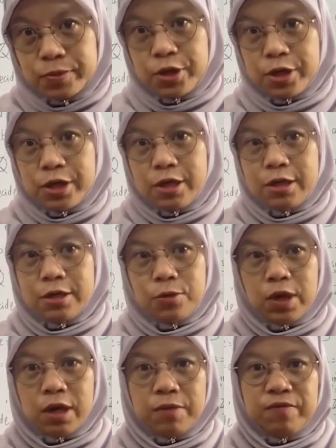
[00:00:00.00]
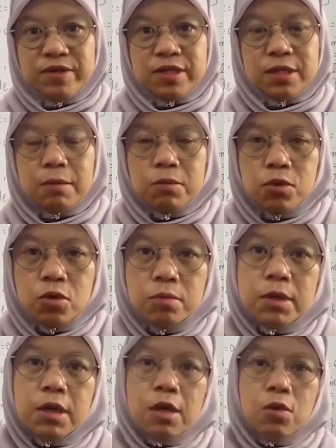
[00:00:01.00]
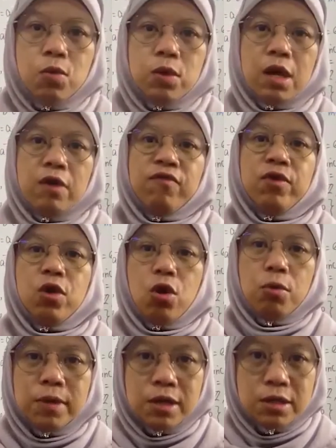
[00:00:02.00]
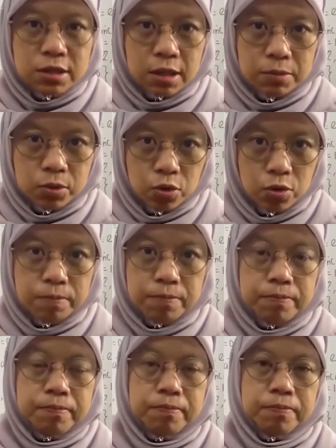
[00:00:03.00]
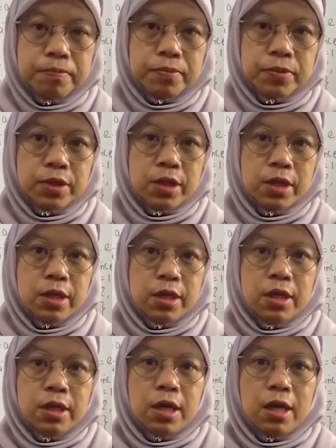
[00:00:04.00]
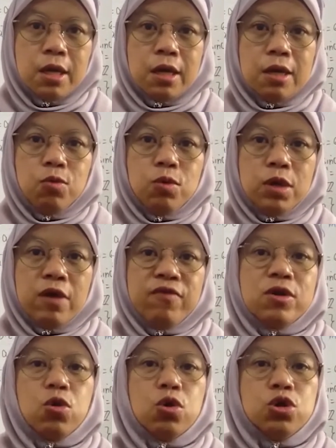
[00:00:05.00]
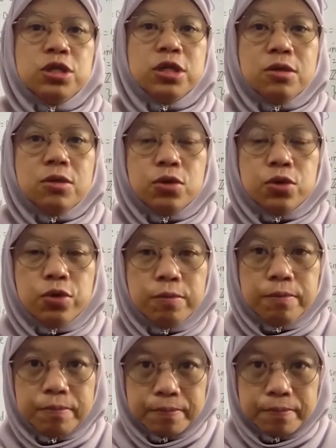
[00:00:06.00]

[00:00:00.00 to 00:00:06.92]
Okay, we have a subgroup, we have normal subgroup, and we have a quotient group,